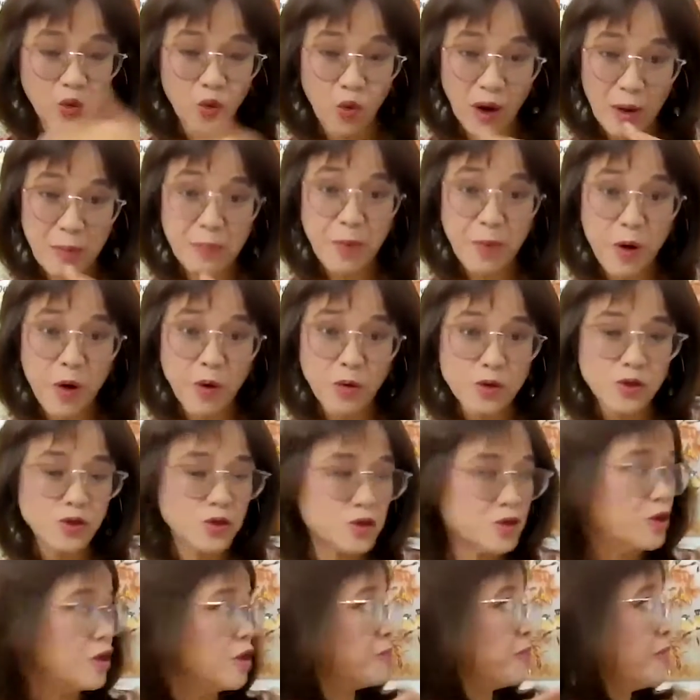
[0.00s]
one
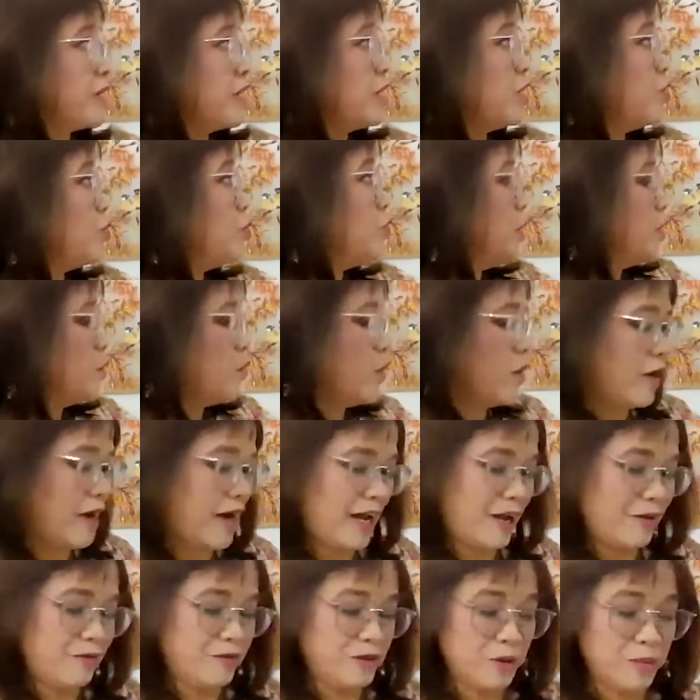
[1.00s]
posture, but then we will
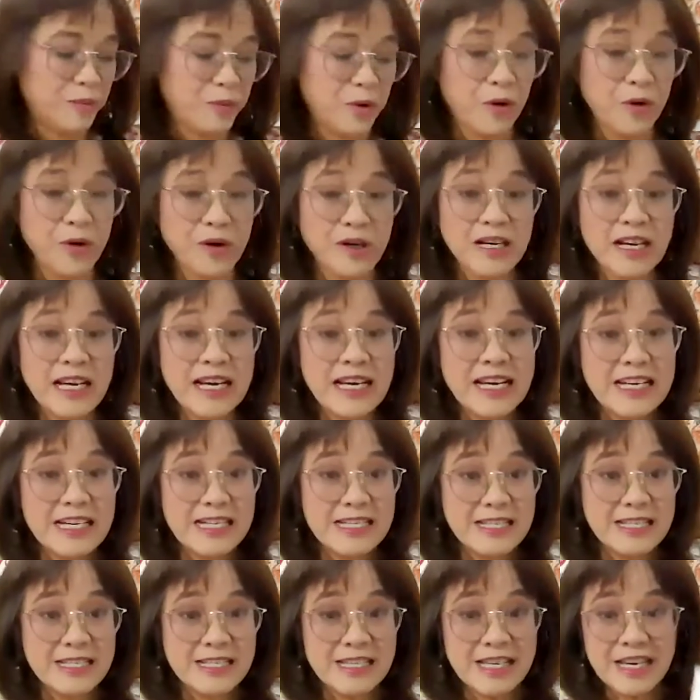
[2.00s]
have the bird
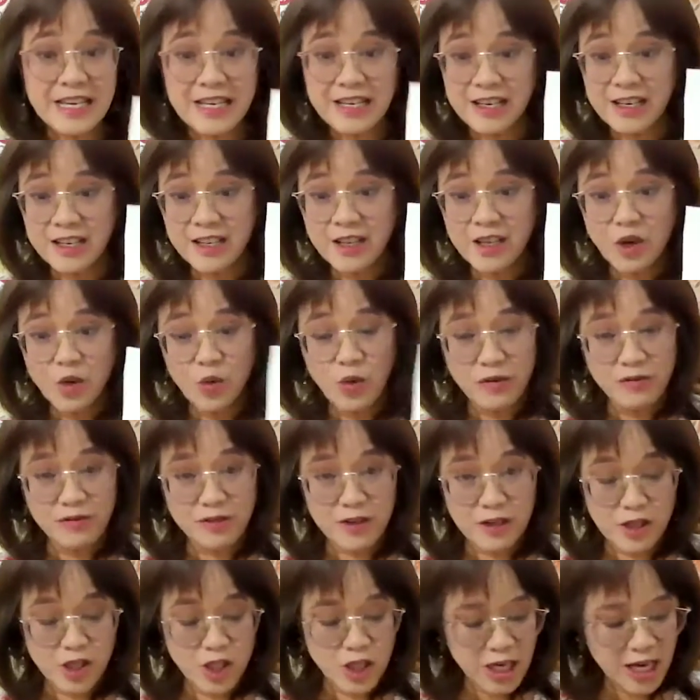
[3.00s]
seated
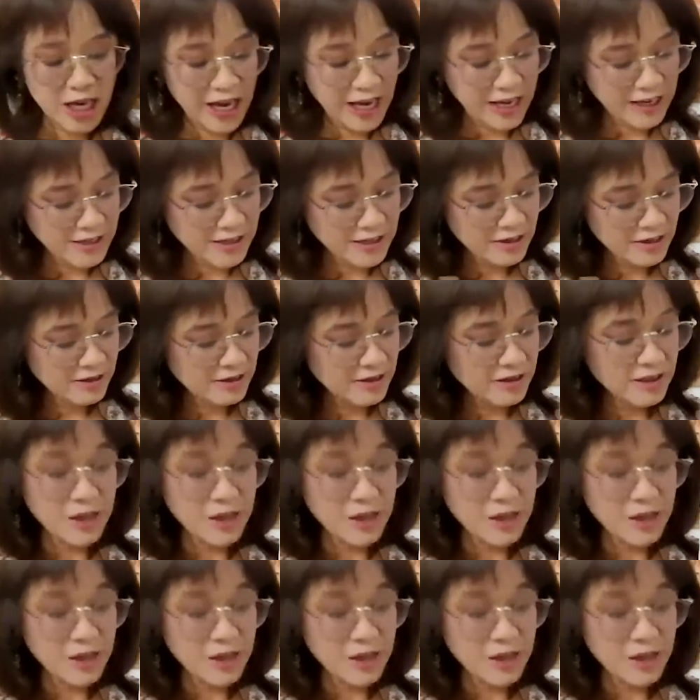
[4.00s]
with the chest